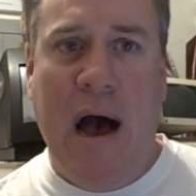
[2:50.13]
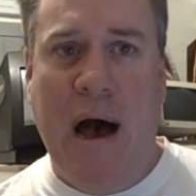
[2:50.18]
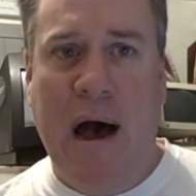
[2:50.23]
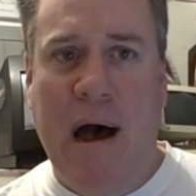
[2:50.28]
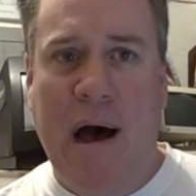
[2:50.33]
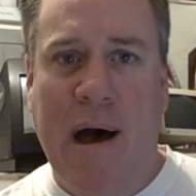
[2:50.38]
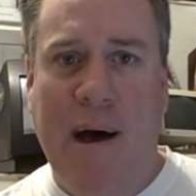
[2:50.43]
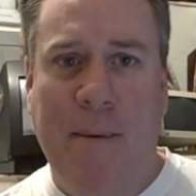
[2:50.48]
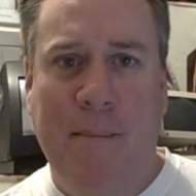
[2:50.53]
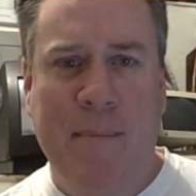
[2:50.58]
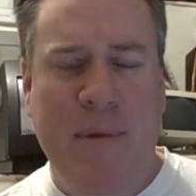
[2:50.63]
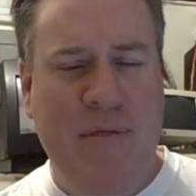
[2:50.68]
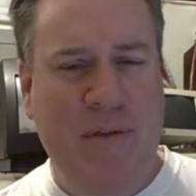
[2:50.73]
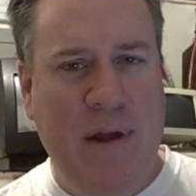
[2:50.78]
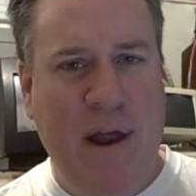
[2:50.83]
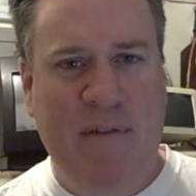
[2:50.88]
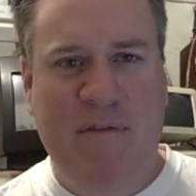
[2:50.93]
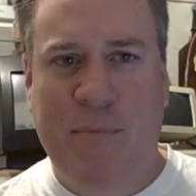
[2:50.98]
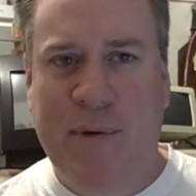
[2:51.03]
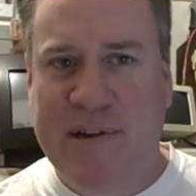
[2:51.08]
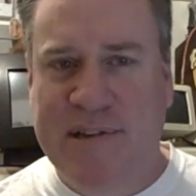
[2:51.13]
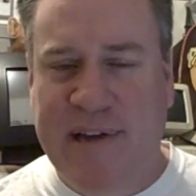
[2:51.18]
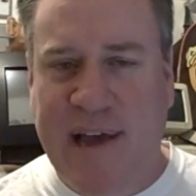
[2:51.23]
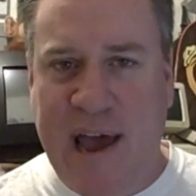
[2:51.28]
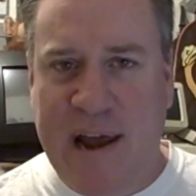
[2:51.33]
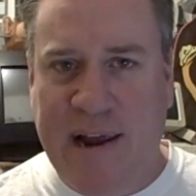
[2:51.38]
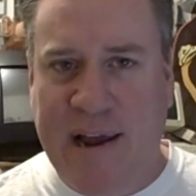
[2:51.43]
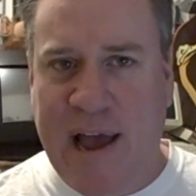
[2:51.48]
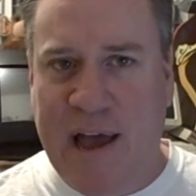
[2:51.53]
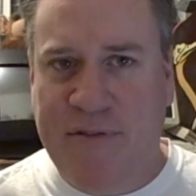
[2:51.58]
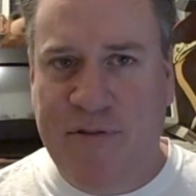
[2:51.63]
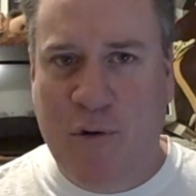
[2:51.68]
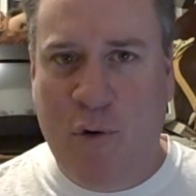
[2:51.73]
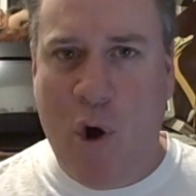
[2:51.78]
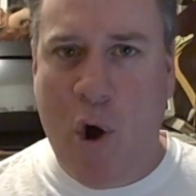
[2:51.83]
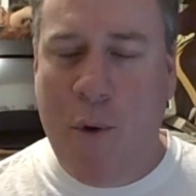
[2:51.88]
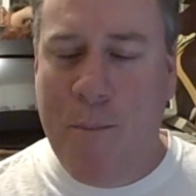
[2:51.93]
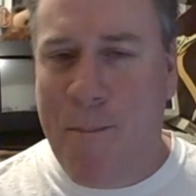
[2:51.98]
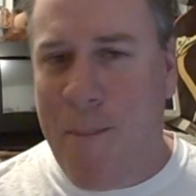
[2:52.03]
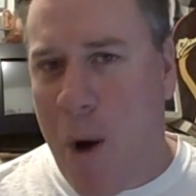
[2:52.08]
And everybody's kind of got
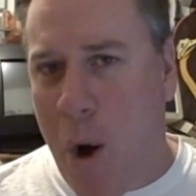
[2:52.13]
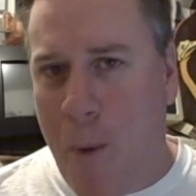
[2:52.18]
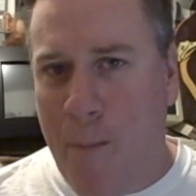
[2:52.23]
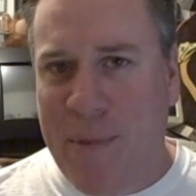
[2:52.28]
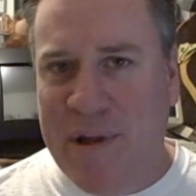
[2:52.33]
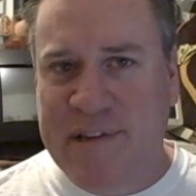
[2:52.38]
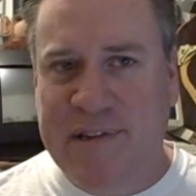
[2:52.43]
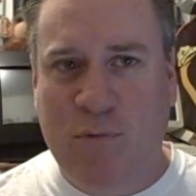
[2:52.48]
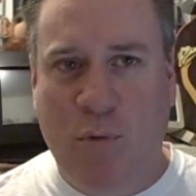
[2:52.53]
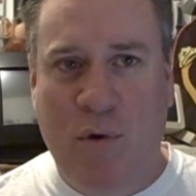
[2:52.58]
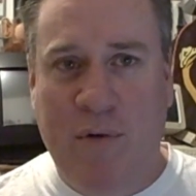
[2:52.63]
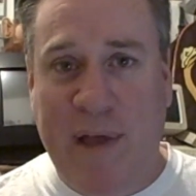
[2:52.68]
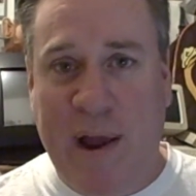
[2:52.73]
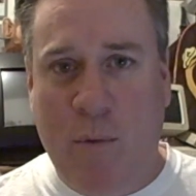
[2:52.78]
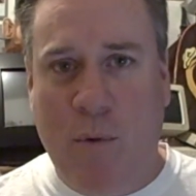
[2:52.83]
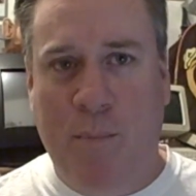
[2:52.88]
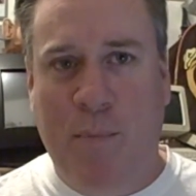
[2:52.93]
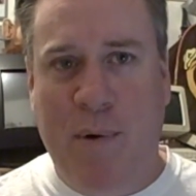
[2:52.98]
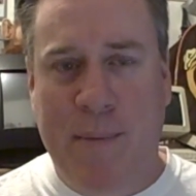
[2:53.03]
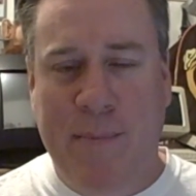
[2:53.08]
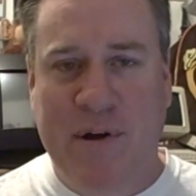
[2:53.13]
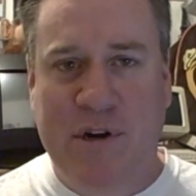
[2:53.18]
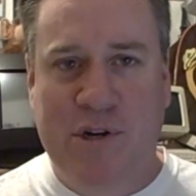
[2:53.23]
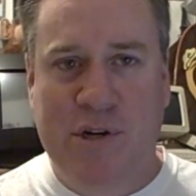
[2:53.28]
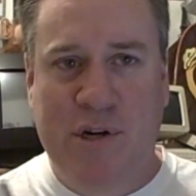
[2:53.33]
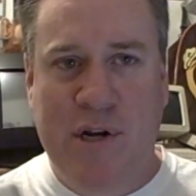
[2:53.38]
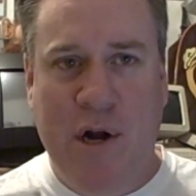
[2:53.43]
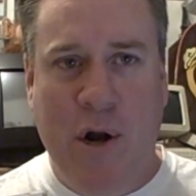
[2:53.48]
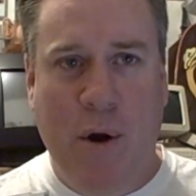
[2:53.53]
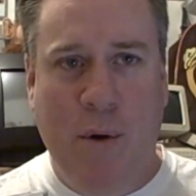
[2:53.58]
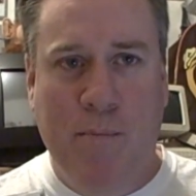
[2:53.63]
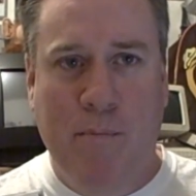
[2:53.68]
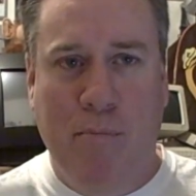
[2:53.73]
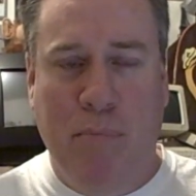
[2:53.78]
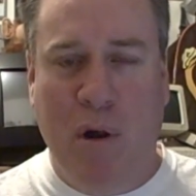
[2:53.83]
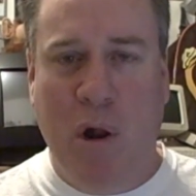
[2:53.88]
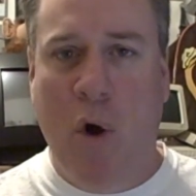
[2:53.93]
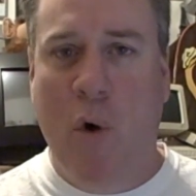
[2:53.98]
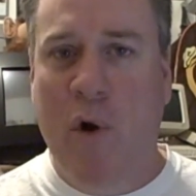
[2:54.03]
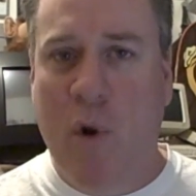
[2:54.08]
their own moments where they were pretty much,
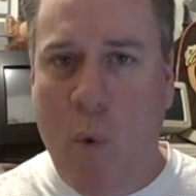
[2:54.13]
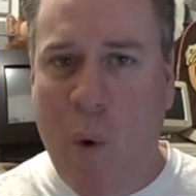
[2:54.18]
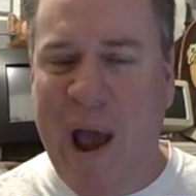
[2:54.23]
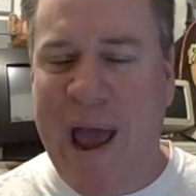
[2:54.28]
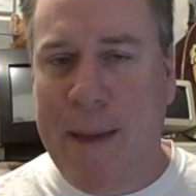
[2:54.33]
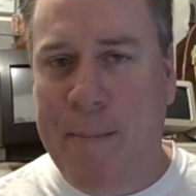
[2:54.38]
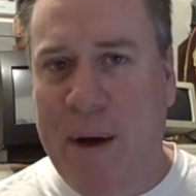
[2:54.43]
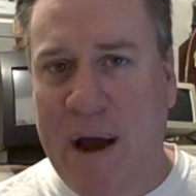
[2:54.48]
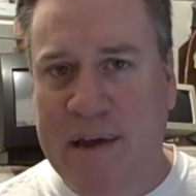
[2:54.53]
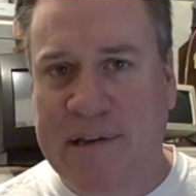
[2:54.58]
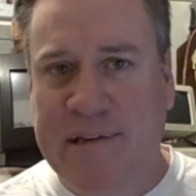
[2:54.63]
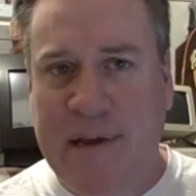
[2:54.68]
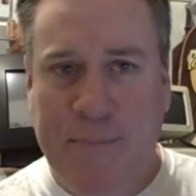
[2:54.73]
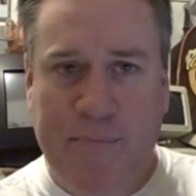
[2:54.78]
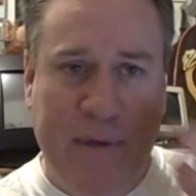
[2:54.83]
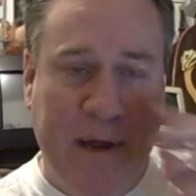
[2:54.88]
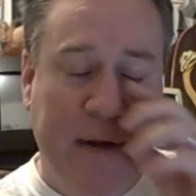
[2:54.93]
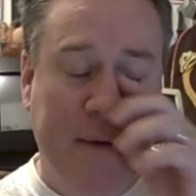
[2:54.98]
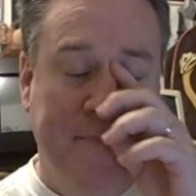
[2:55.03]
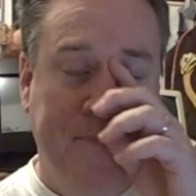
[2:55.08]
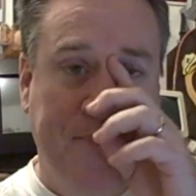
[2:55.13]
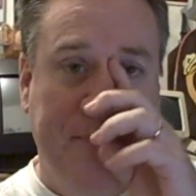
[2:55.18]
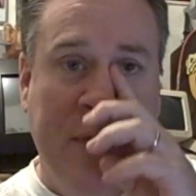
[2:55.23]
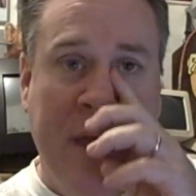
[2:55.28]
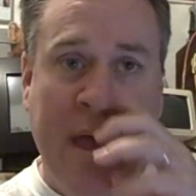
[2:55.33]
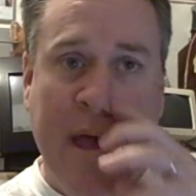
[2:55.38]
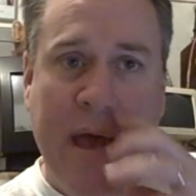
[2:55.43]
blown away by something.